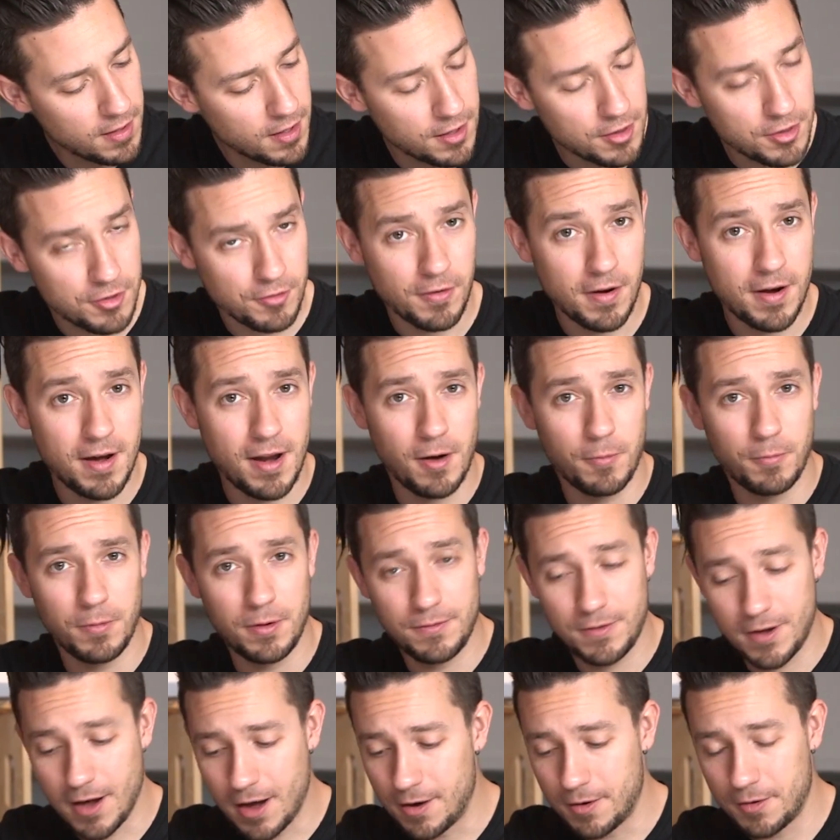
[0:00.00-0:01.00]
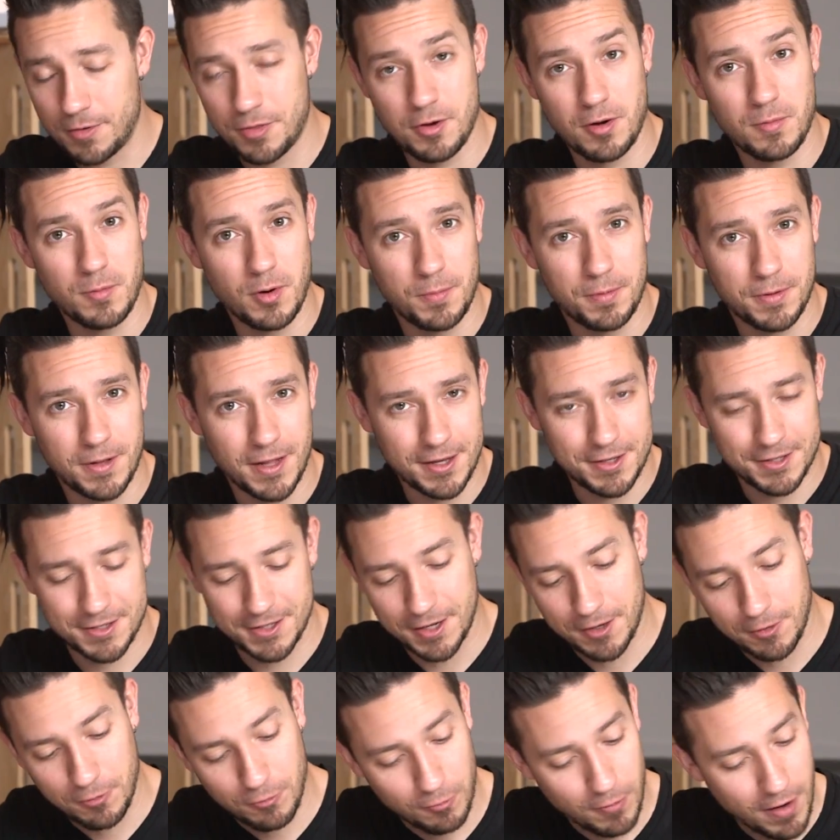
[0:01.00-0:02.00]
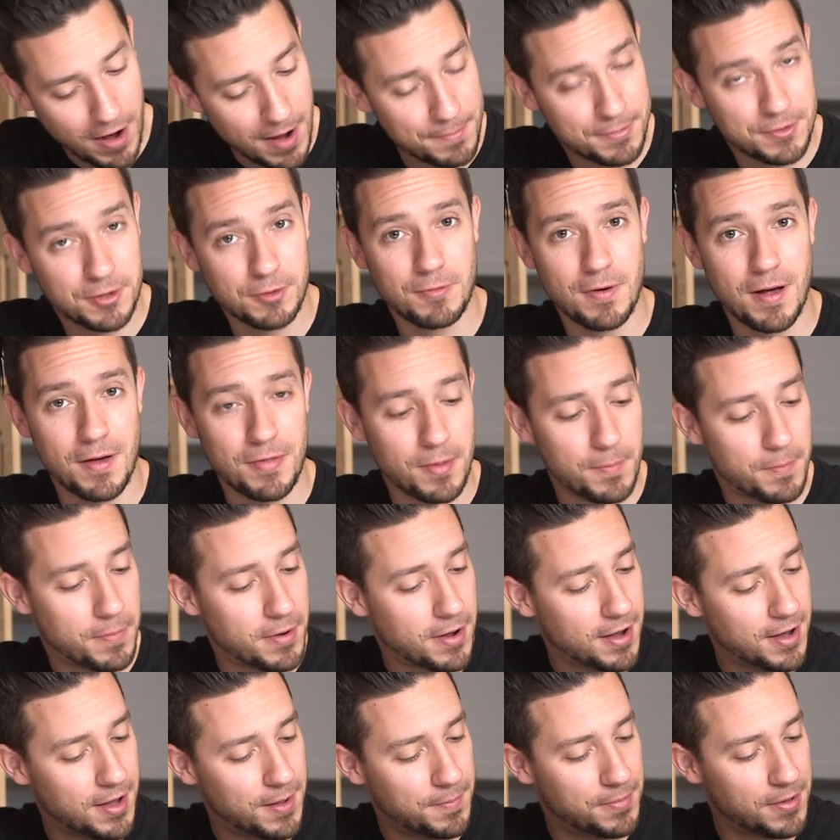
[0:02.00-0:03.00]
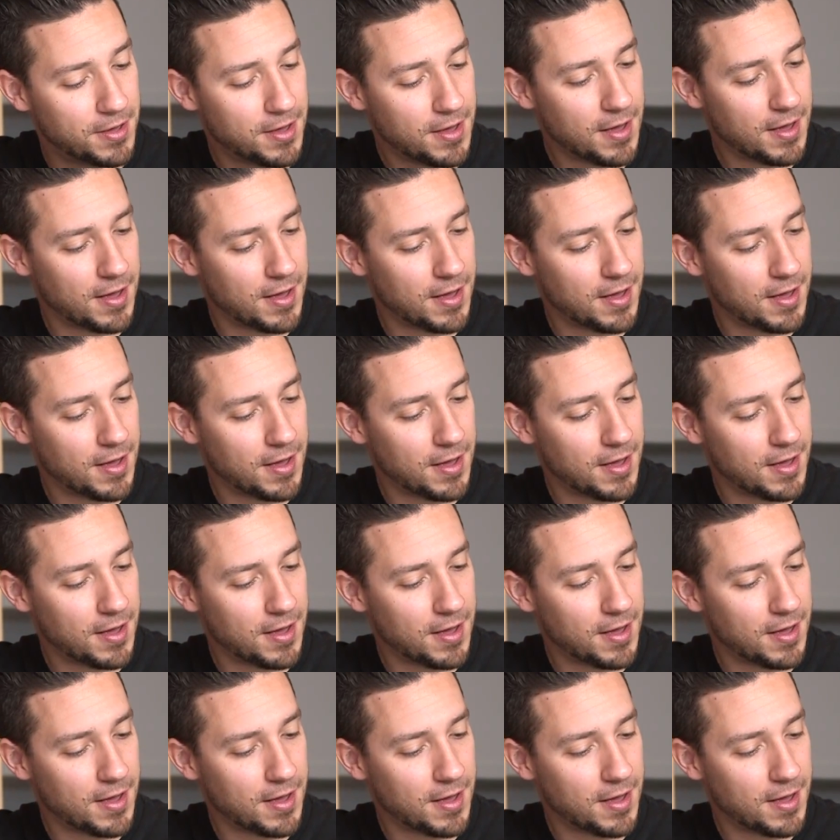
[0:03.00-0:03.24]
So right now we've got our thermoplastic wrapped around the pipe,